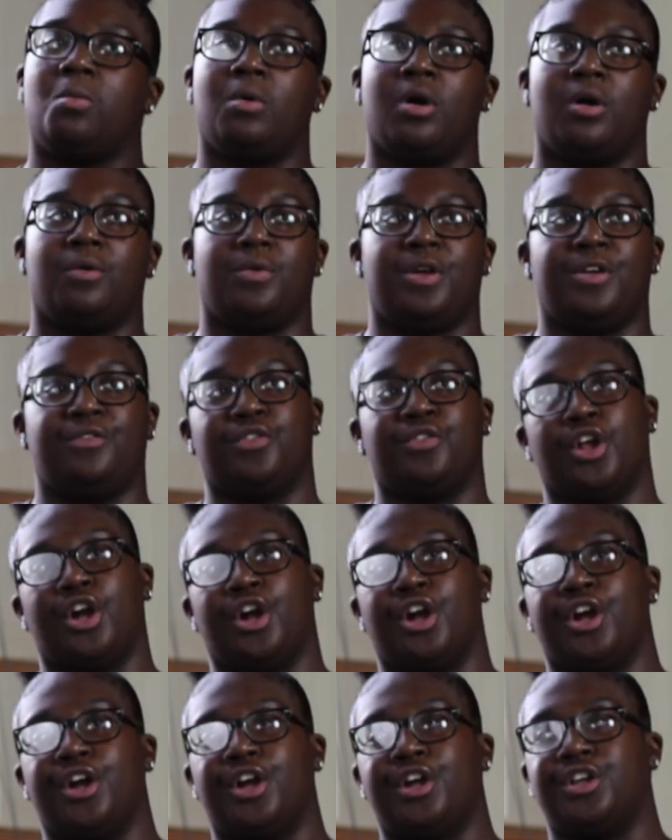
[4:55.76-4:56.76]
what we've
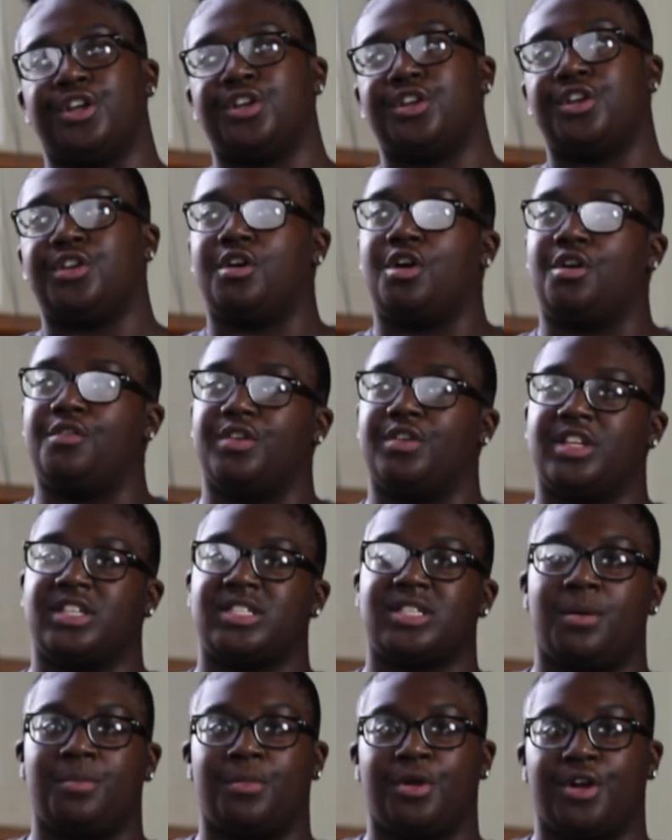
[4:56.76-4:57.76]
learned over the
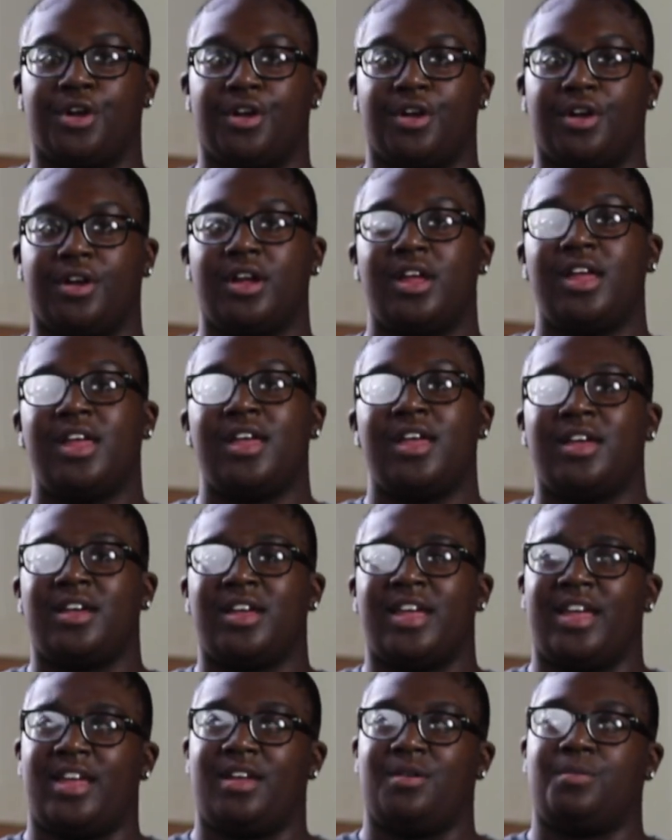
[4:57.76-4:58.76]
summer
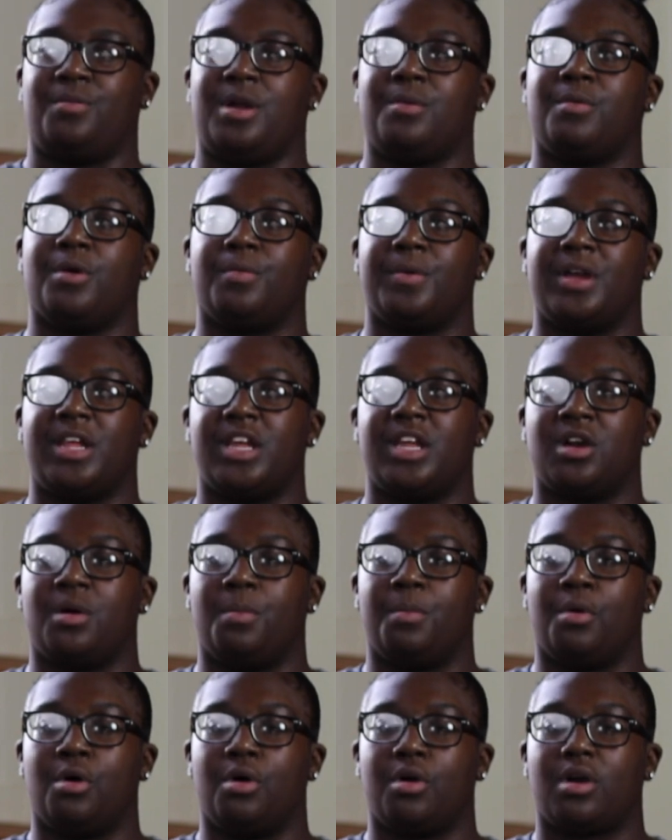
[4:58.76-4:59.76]
and we were reading a
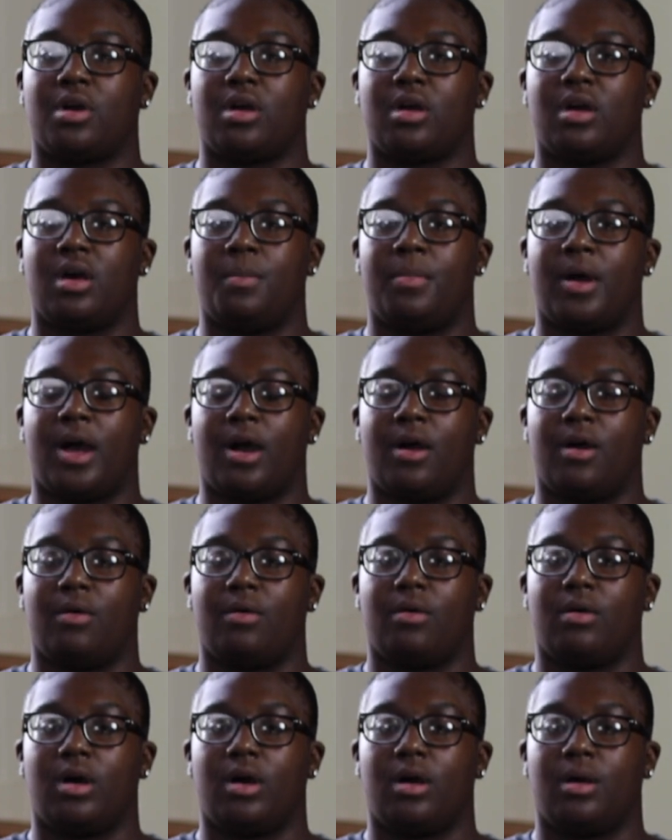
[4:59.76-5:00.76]
book
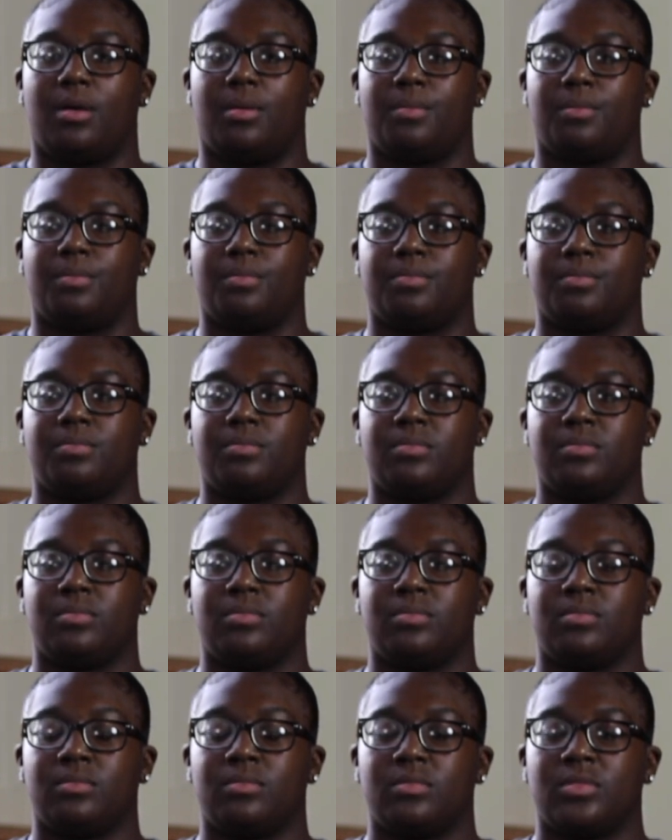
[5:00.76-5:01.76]
about
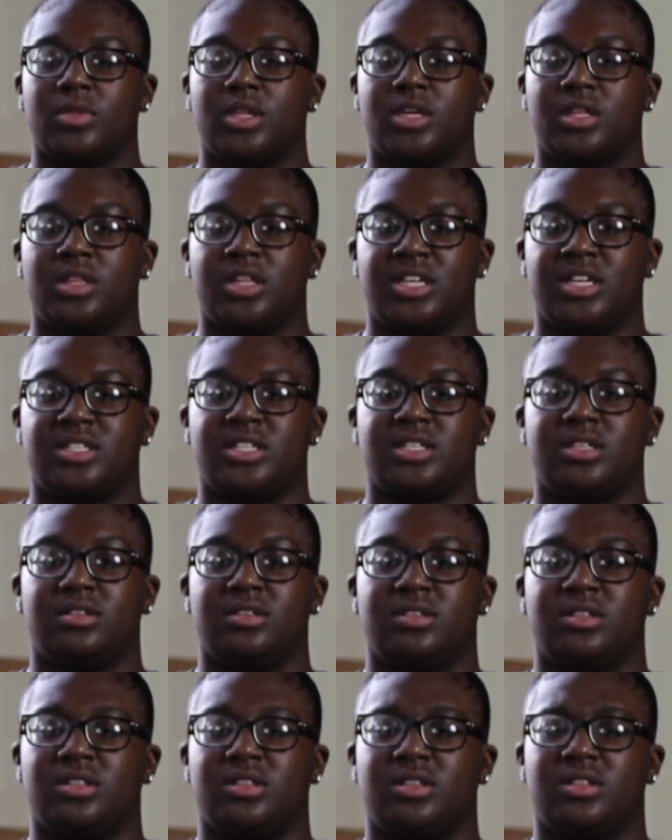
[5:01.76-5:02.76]

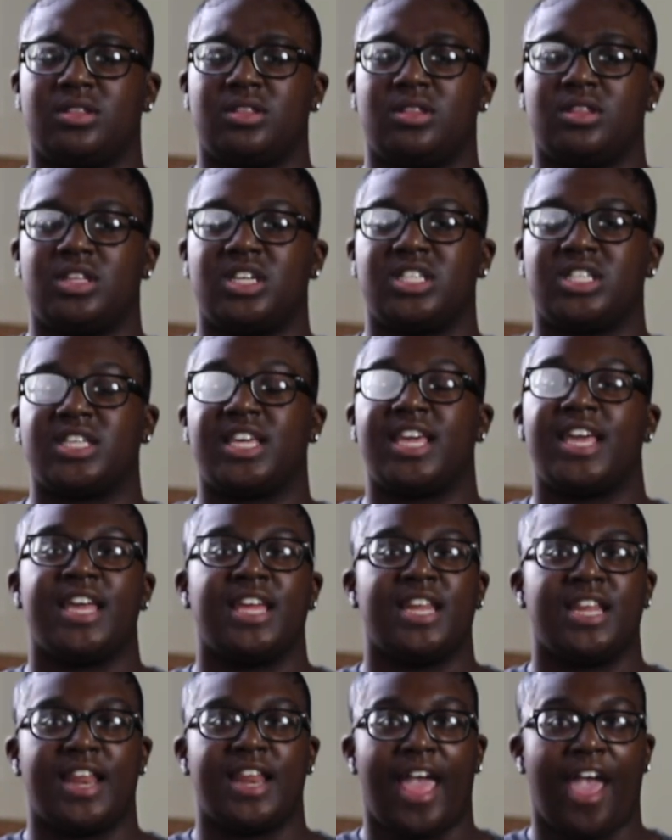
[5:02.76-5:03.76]
this
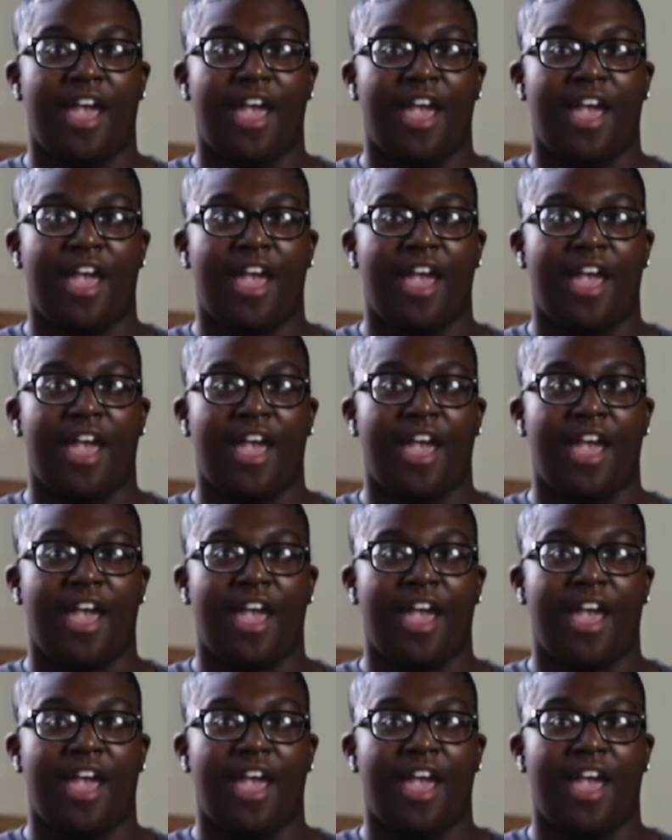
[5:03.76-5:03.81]
kid in